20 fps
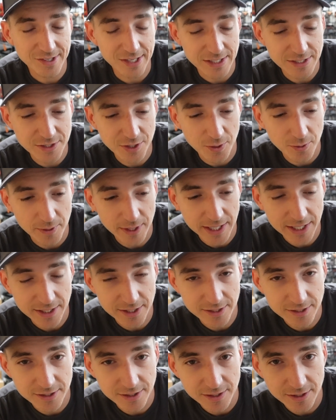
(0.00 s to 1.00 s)
I
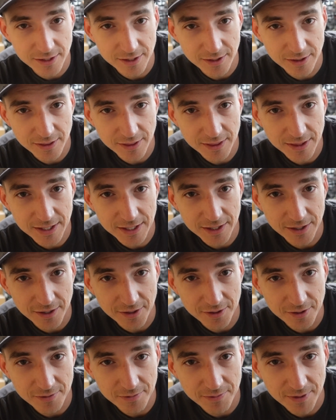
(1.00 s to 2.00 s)
donated the
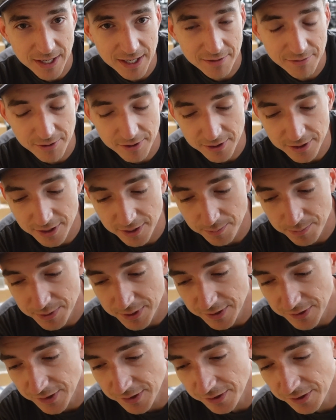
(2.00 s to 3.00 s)
other 500
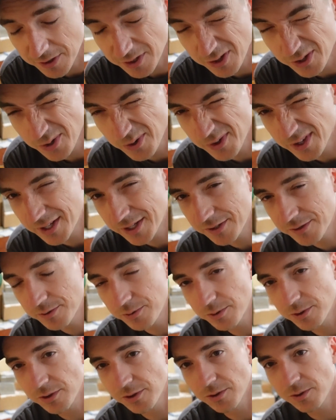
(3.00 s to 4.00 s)
pieces of clothing
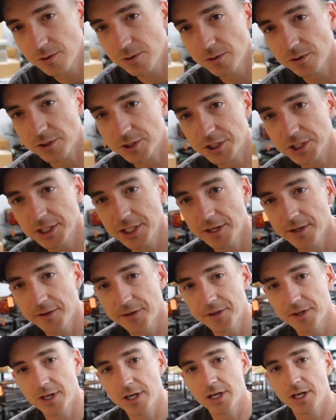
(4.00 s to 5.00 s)
to a local
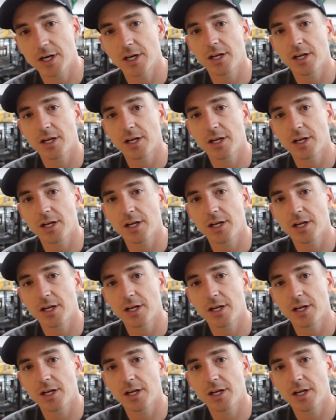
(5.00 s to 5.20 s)
shelter.